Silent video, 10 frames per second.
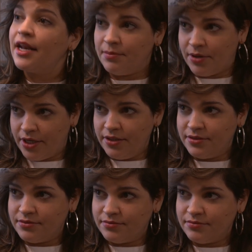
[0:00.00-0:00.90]
Anybody.
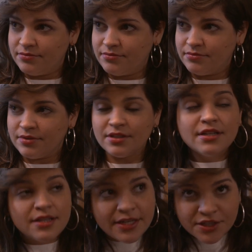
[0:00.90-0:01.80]

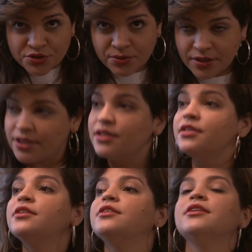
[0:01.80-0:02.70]
Literally.
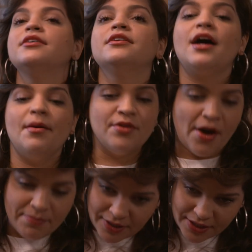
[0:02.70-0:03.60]
I'm
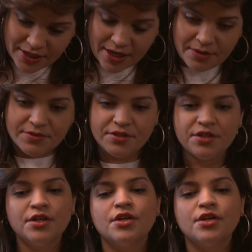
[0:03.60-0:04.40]
not playing games.